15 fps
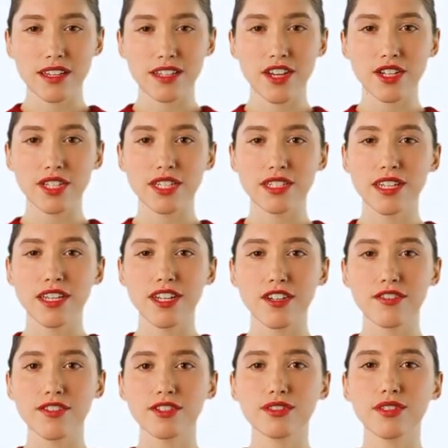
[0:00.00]
Third, the
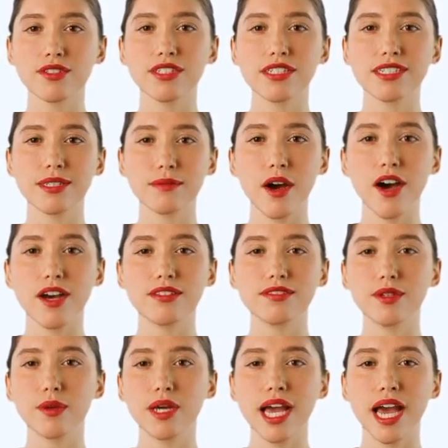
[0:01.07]
filter system
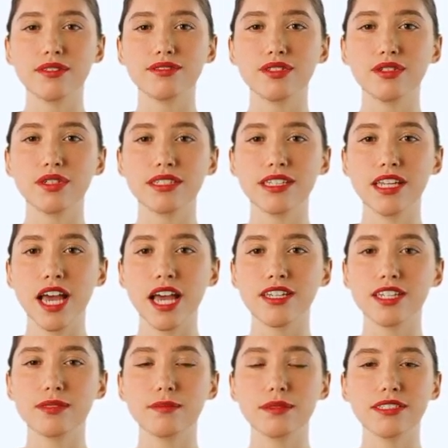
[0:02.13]
also allows you to select
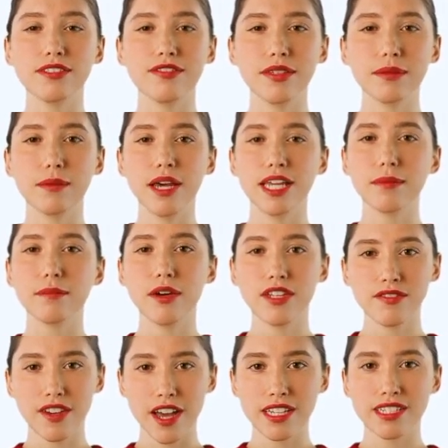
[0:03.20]
the specific body part
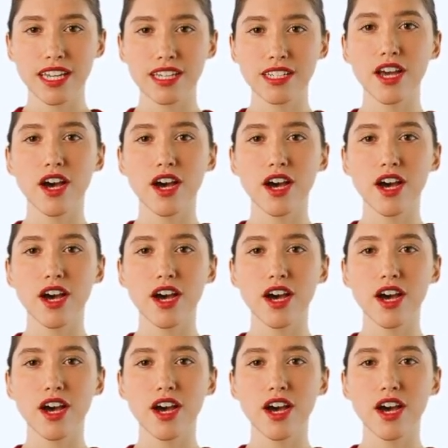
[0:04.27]
affected